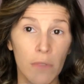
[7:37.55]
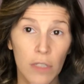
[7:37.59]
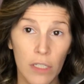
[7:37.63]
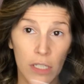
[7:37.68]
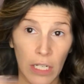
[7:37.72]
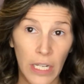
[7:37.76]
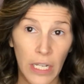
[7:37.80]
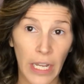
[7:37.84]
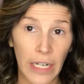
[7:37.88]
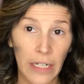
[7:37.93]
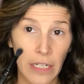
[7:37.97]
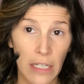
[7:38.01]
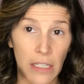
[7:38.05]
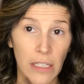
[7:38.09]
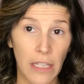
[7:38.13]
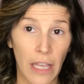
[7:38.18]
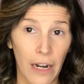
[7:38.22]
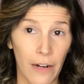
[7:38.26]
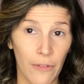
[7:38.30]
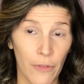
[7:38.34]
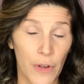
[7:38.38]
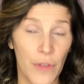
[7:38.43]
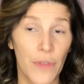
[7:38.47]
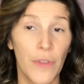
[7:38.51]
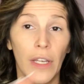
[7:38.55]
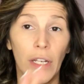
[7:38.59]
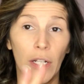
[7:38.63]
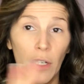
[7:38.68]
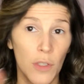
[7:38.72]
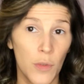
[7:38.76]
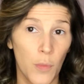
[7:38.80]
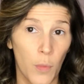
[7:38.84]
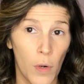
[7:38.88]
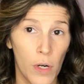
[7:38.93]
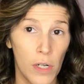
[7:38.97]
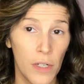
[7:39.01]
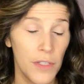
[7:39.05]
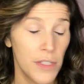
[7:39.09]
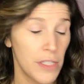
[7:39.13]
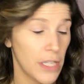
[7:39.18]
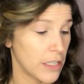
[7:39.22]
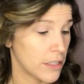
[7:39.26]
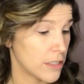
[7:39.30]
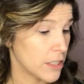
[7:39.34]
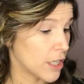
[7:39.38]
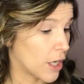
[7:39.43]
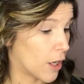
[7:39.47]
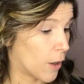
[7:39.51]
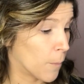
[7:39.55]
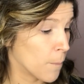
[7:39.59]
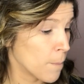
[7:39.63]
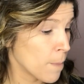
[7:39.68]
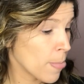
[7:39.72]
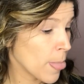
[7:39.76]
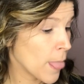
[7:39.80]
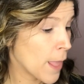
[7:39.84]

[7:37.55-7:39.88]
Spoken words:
to kind of set everything because we're all set to go.